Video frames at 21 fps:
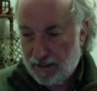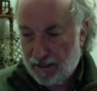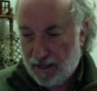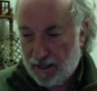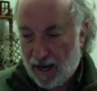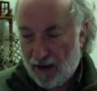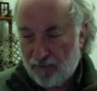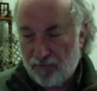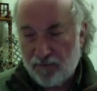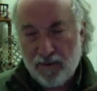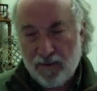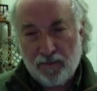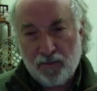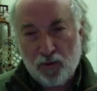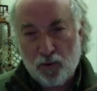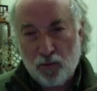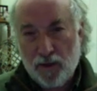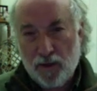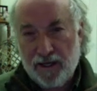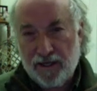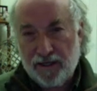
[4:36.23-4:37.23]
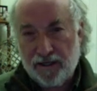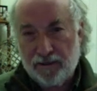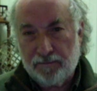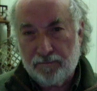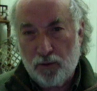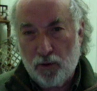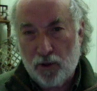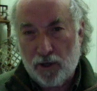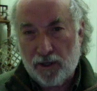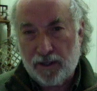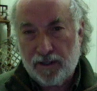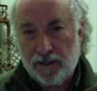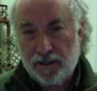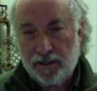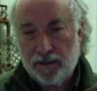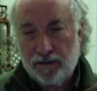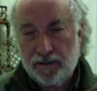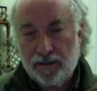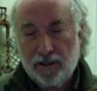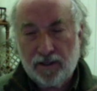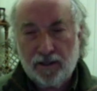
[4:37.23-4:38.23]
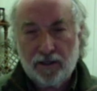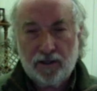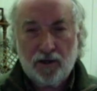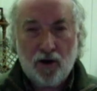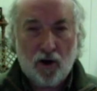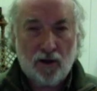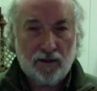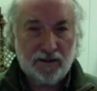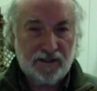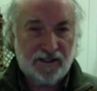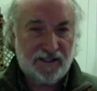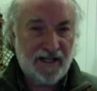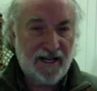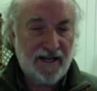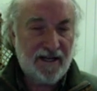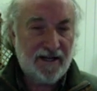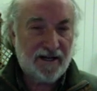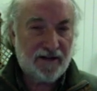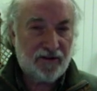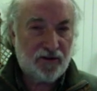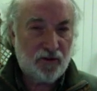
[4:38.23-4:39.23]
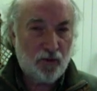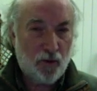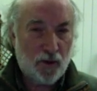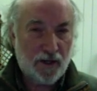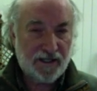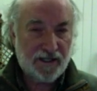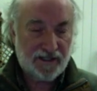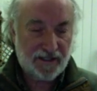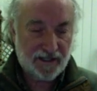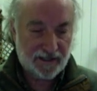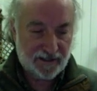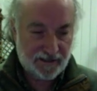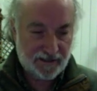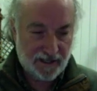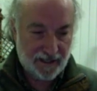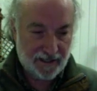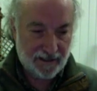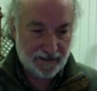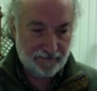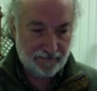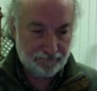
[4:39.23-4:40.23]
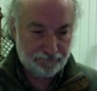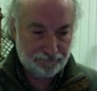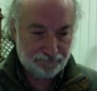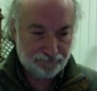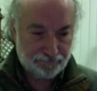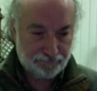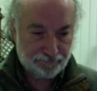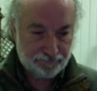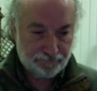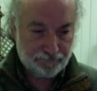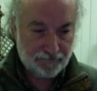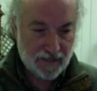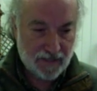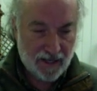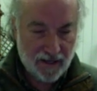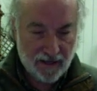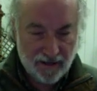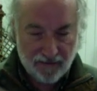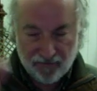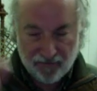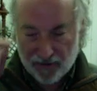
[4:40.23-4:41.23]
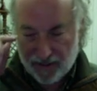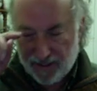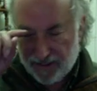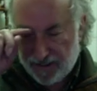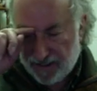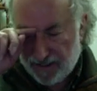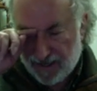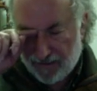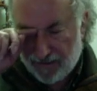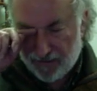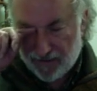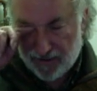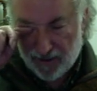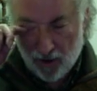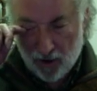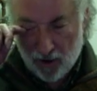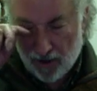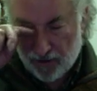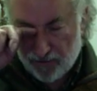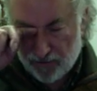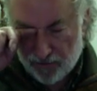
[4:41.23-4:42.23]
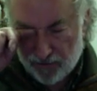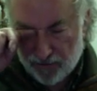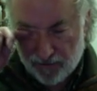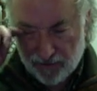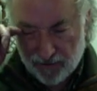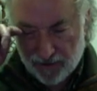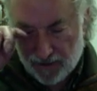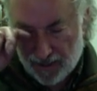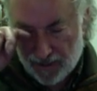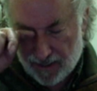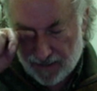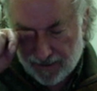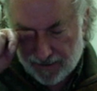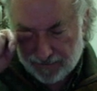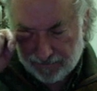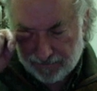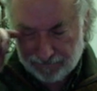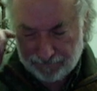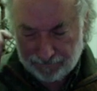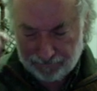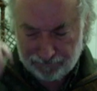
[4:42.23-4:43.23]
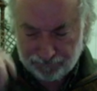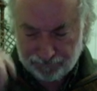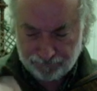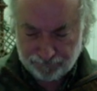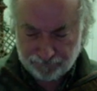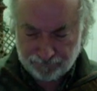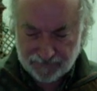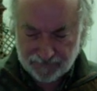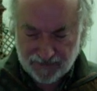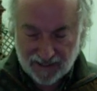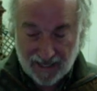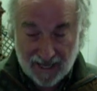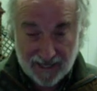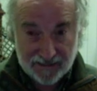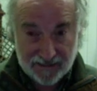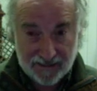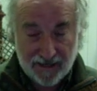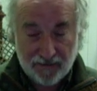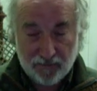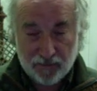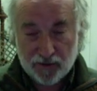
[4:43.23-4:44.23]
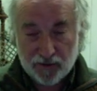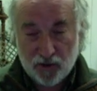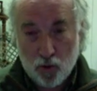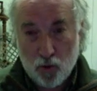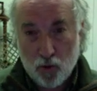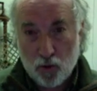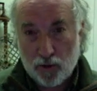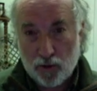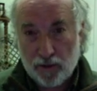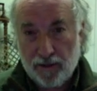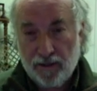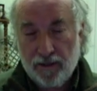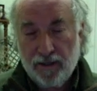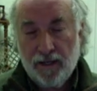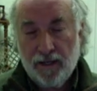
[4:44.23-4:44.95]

I remember reading a book called Zenith 2016. Forget the name of the author, last name was Horn,